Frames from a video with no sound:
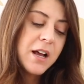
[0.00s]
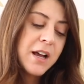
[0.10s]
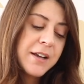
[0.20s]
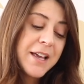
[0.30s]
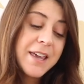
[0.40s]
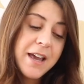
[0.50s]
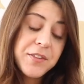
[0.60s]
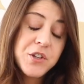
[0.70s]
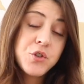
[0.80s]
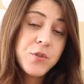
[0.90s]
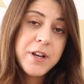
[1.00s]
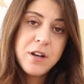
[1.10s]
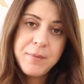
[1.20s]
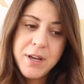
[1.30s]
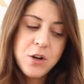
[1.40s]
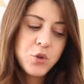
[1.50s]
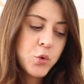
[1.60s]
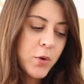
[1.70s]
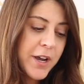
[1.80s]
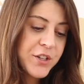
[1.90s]
Again, the Strength coming out
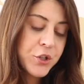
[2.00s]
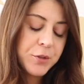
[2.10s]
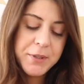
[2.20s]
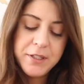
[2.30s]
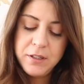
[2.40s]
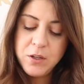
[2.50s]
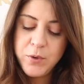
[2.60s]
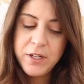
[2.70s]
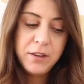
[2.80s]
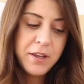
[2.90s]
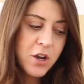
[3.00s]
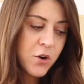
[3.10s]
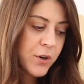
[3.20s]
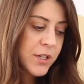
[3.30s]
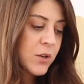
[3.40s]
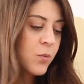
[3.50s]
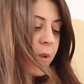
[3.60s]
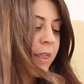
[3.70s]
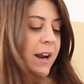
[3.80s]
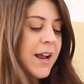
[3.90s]
twice, could be dealing with a Leo or
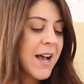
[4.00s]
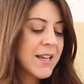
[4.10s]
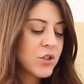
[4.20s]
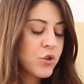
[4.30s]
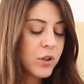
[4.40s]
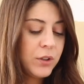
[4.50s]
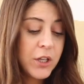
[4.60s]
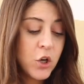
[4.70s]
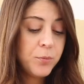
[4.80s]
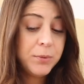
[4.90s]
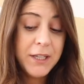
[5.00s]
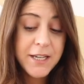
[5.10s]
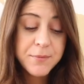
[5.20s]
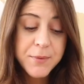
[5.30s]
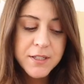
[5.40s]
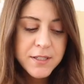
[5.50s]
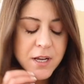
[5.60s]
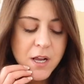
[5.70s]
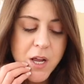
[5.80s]
someone that has strong Leo placements,